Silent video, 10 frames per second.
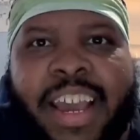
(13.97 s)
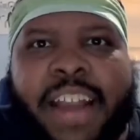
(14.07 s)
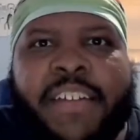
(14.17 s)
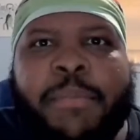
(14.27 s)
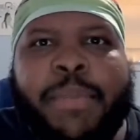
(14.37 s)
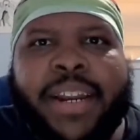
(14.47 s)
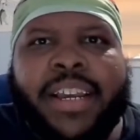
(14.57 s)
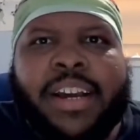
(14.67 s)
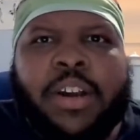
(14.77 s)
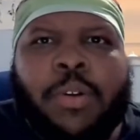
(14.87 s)
Hey
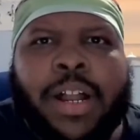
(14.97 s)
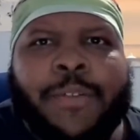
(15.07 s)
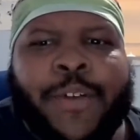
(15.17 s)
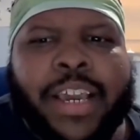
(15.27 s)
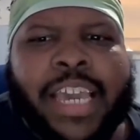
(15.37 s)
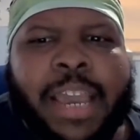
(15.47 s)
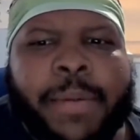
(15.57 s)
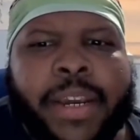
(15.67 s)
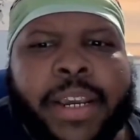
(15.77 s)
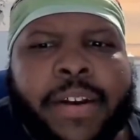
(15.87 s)
everybody, Unqualified
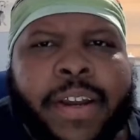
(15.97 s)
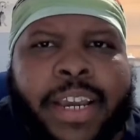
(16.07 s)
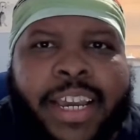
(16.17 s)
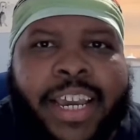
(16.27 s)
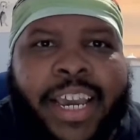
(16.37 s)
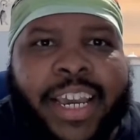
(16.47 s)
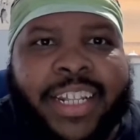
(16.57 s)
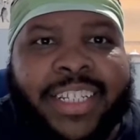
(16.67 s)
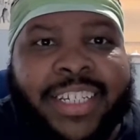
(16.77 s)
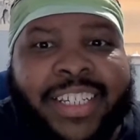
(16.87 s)
Gamer here,
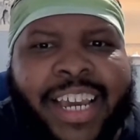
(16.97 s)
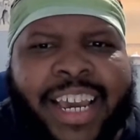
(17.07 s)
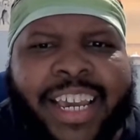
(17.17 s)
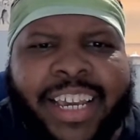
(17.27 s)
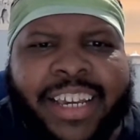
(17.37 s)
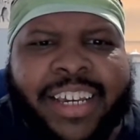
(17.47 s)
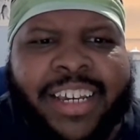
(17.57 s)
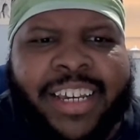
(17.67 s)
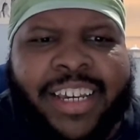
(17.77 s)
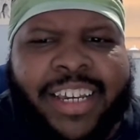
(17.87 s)
and today
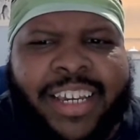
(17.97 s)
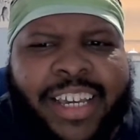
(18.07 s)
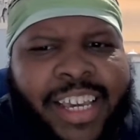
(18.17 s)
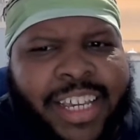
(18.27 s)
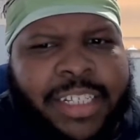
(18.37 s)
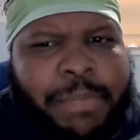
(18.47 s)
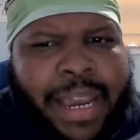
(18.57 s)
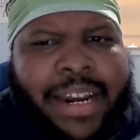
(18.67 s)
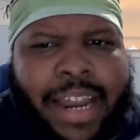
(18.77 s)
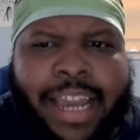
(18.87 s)
is
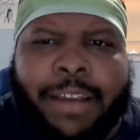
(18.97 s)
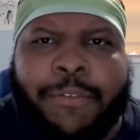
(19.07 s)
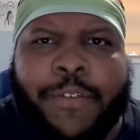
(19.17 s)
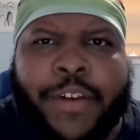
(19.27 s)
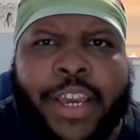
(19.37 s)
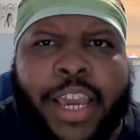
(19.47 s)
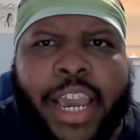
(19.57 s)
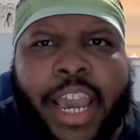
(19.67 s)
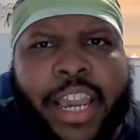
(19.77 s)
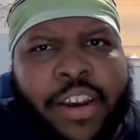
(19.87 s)
May 9th.
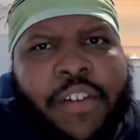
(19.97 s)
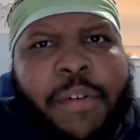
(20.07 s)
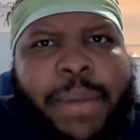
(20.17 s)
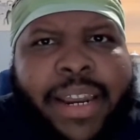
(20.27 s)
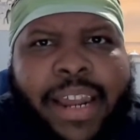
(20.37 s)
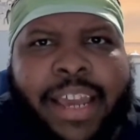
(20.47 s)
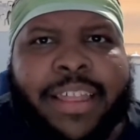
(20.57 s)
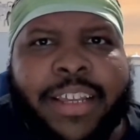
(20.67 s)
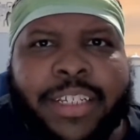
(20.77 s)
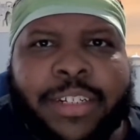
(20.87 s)
And you know what May
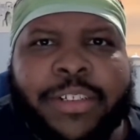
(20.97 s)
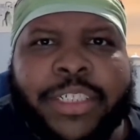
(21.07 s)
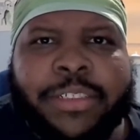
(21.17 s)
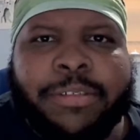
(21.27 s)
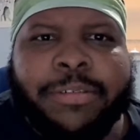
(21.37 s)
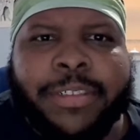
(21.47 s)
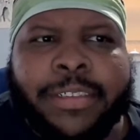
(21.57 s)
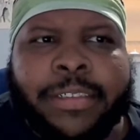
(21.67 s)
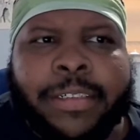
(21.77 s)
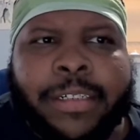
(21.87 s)
9th is, don't you?
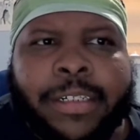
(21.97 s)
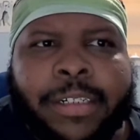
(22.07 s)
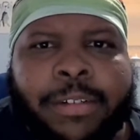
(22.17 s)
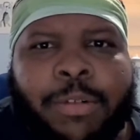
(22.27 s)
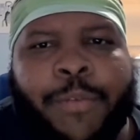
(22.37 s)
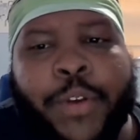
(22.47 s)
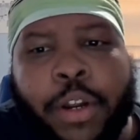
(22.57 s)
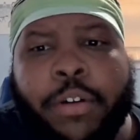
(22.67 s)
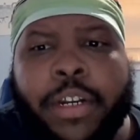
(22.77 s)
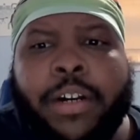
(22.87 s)
Well, if you
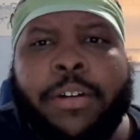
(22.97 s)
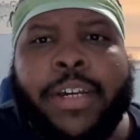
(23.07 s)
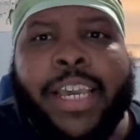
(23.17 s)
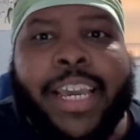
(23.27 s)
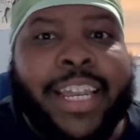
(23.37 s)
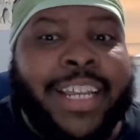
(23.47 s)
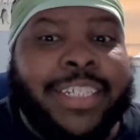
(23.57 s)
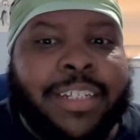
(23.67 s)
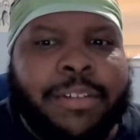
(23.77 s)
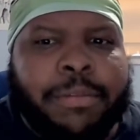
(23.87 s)
don't know, it
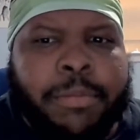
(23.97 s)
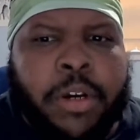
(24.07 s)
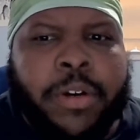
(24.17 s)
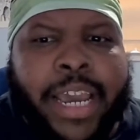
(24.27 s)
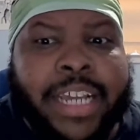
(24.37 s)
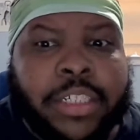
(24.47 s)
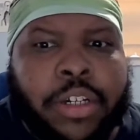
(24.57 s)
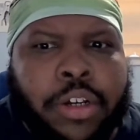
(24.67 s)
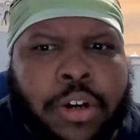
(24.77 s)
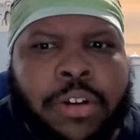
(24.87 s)
is known as
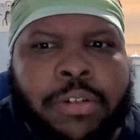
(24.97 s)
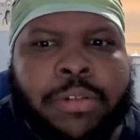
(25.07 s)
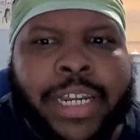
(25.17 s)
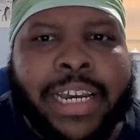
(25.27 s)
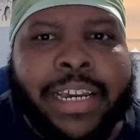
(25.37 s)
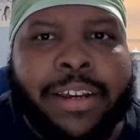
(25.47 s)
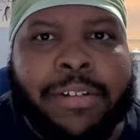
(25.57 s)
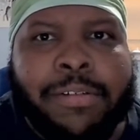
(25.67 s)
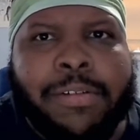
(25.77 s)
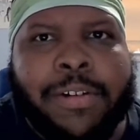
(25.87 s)
Goku Day
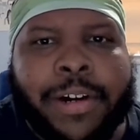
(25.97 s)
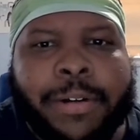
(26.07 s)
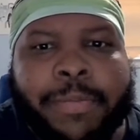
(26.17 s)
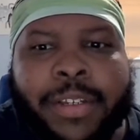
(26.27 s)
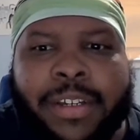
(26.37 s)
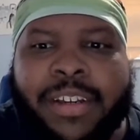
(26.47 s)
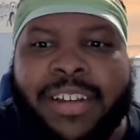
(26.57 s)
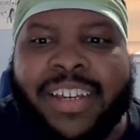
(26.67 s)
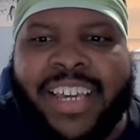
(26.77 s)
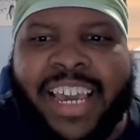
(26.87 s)
or
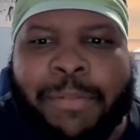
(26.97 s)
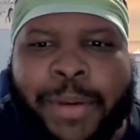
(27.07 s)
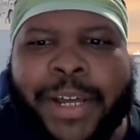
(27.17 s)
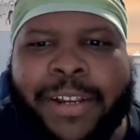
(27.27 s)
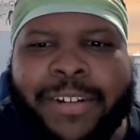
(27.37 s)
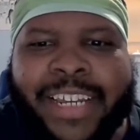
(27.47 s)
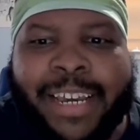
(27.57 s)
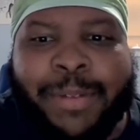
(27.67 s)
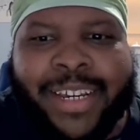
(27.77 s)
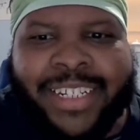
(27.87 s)
King Piccolo
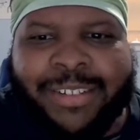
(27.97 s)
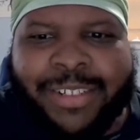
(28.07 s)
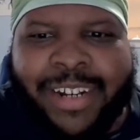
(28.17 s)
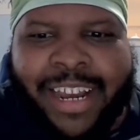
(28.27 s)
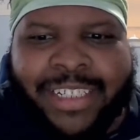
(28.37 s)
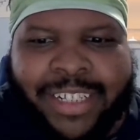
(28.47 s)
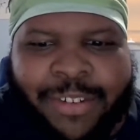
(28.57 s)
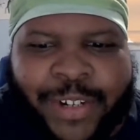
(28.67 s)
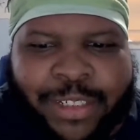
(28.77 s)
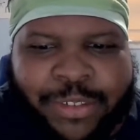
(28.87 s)
Day because it was announced in the
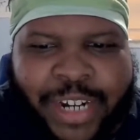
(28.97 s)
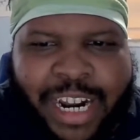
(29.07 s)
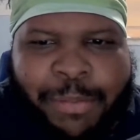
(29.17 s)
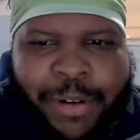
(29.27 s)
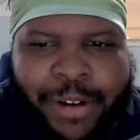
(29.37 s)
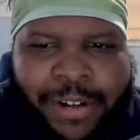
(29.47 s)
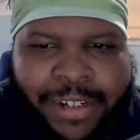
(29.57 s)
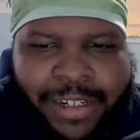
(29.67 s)
original Dragon Ball